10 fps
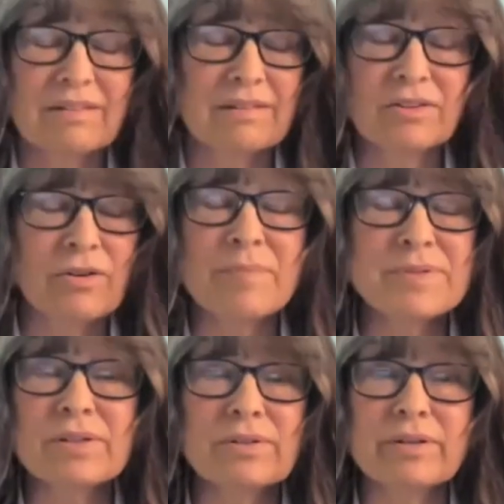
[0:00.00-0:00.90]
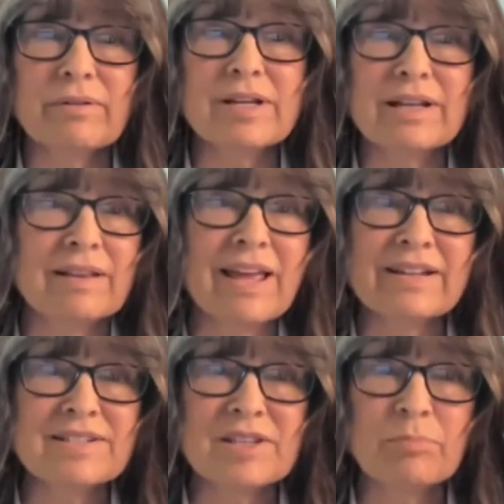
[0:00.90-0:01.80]
You're absolutely right. And
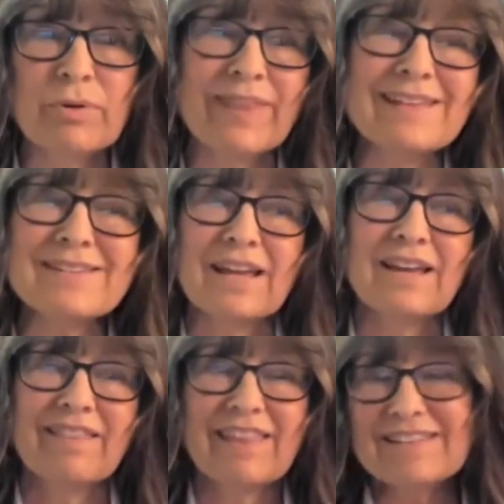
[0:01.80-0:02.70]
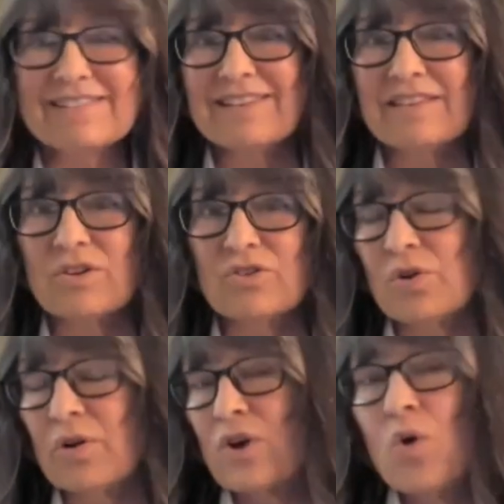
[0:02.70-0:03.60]
that is the point. That's the
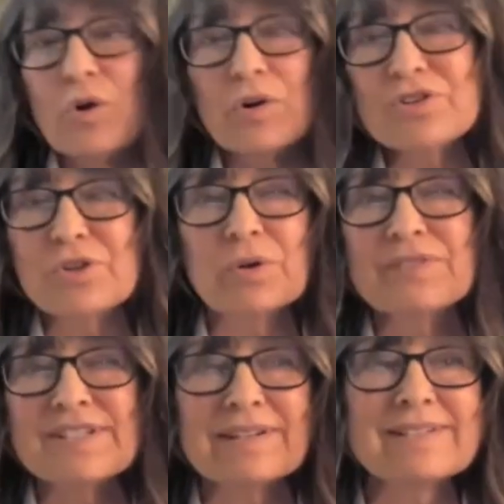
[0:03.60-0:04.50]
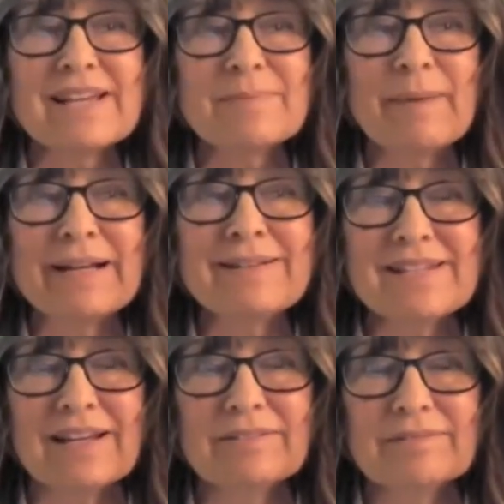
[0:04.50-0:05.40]
sort of the cornerstone of a success
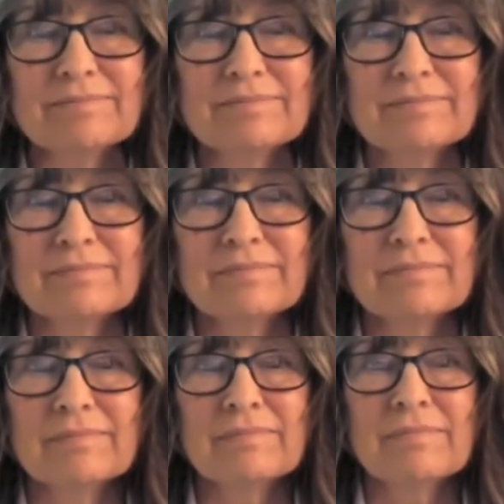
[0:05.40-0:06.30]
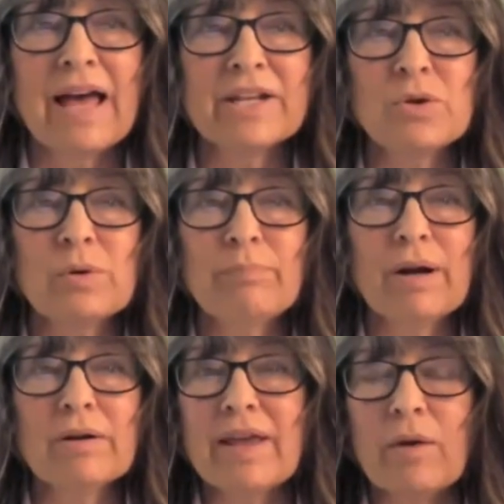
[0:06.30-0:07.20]
mindset. How do you
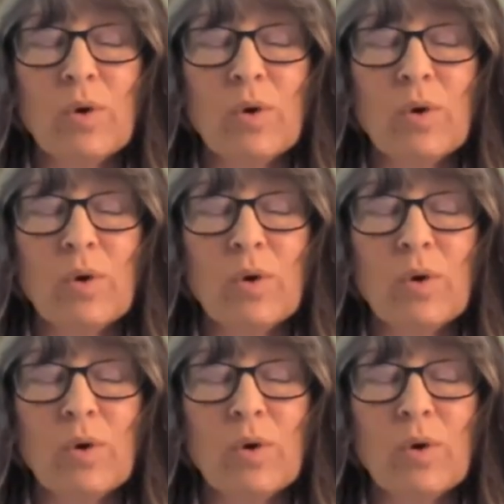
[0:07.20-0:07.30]
impart that?